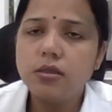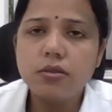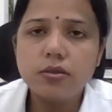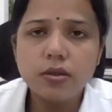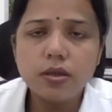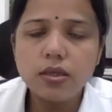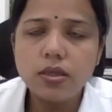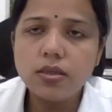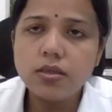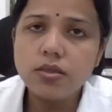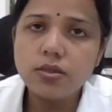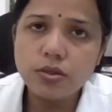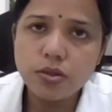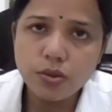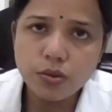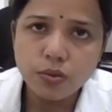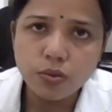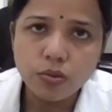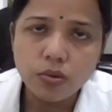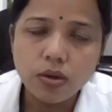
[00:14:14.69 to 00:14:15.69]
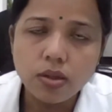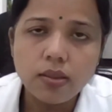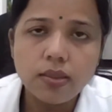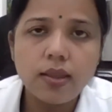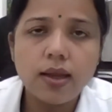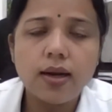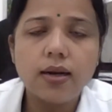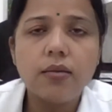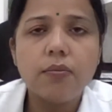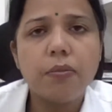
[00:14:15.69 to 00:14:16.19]
It is true
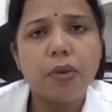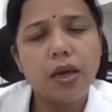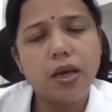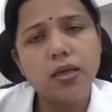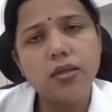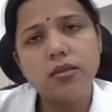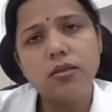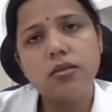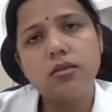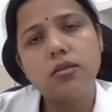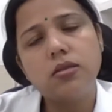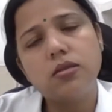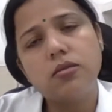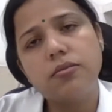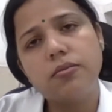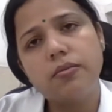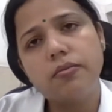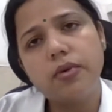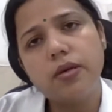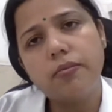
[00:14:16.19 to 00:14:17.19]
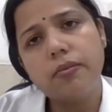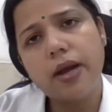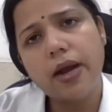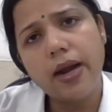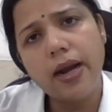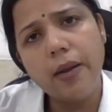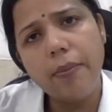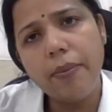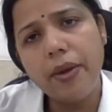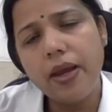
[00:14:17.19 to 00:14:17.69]
that pain is a
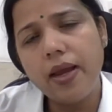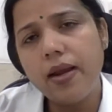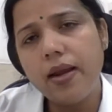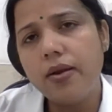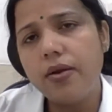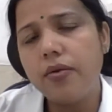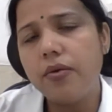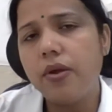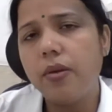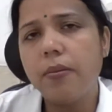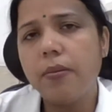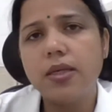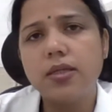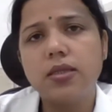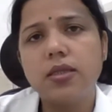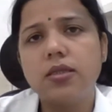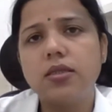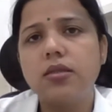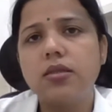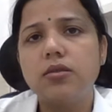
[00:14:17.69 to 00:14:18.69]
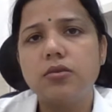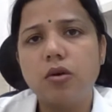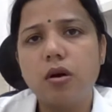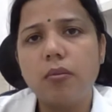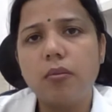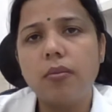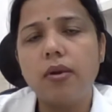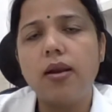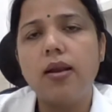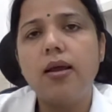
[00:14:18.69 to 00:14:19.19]
mild pain during menses is
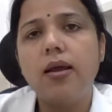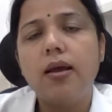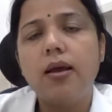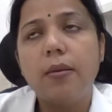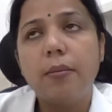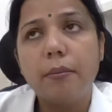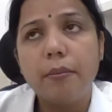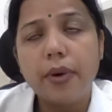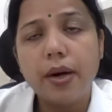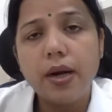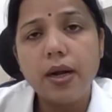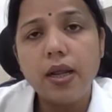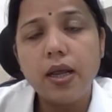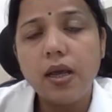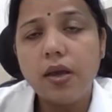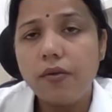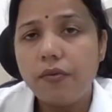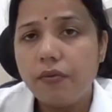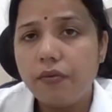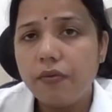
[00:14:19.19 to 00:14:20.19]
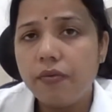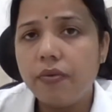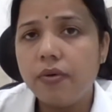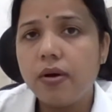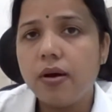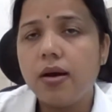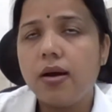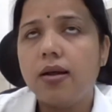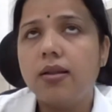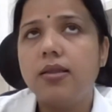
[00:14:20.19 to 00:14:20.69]
normal, but if
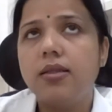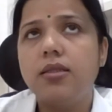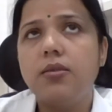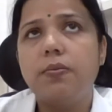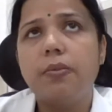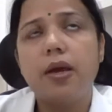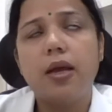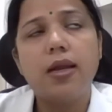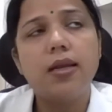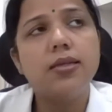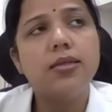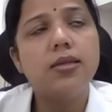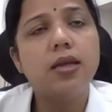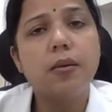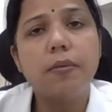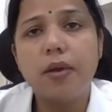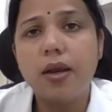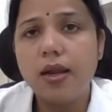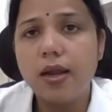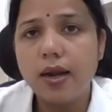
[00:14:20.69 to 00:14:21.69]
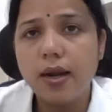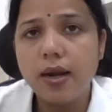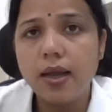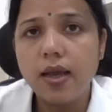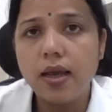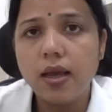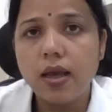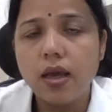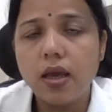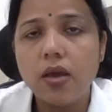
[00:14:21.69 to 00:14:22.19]
this pain is
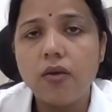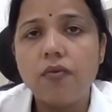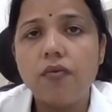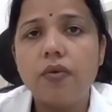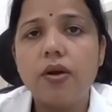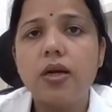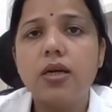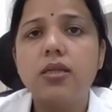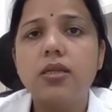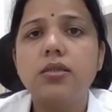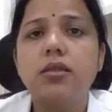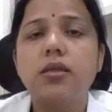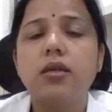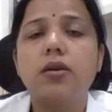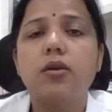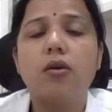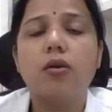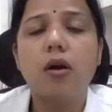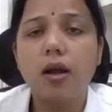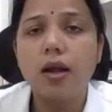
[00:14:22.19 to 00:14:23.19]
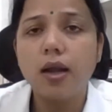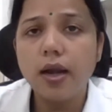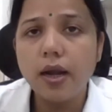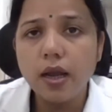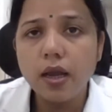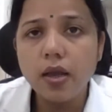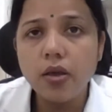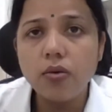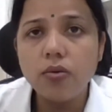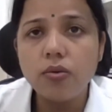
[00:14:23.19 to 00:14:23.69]
debilitating, if it is not
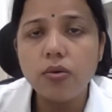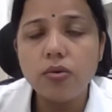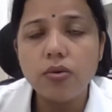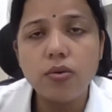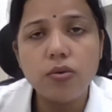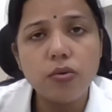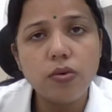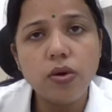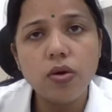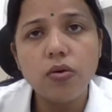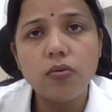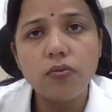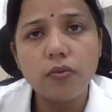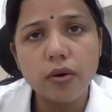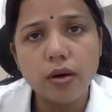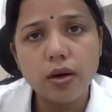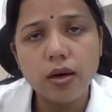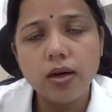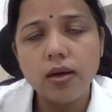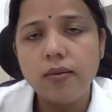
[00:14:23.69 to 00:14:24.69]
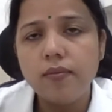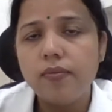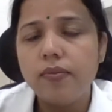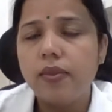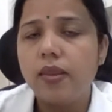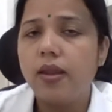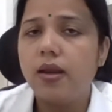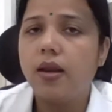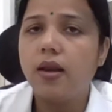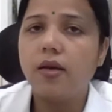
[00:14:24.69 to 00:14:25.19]
letting you to do your work,
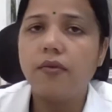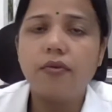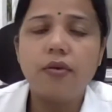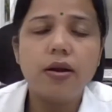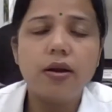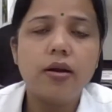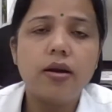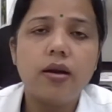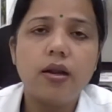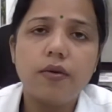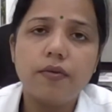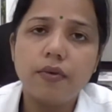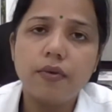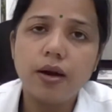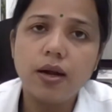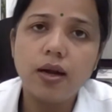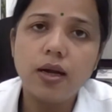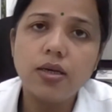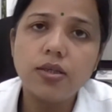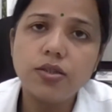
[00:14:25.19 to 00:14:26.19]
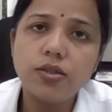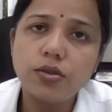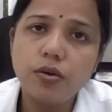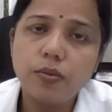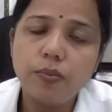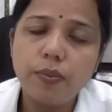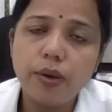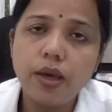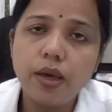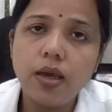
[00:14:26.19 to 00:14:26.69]
then definitely it
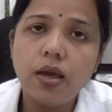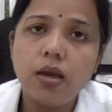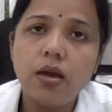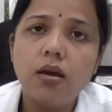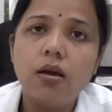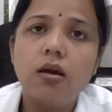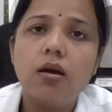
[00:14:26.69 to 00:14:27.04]
should be